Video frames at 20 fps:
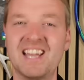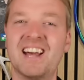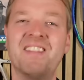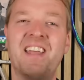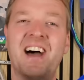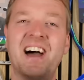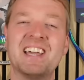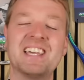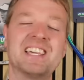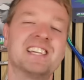and
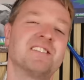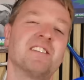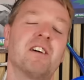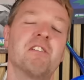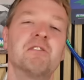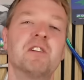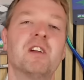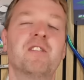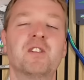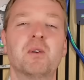that
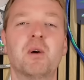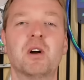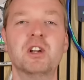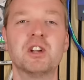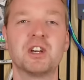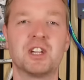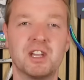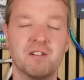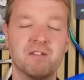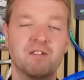E-Zone if you are
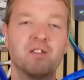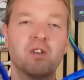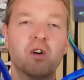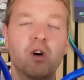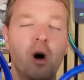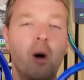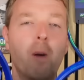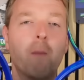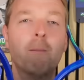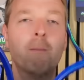looking
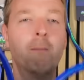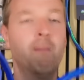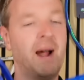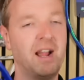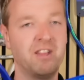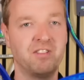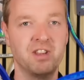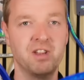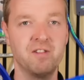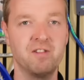for
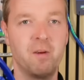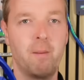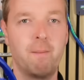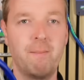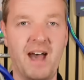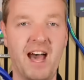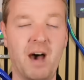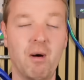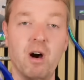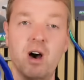massive
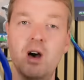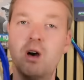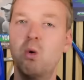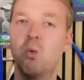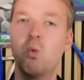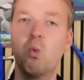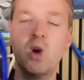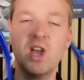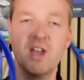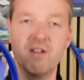power
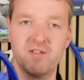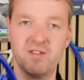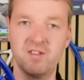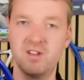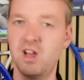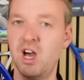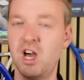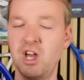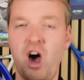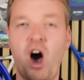with
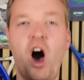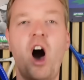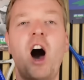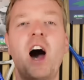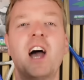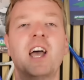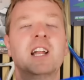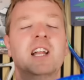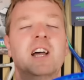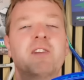a
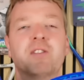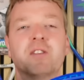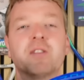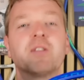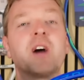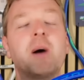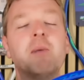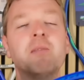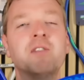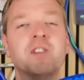higher level of
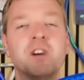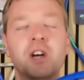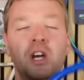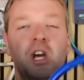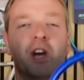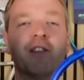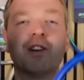comfort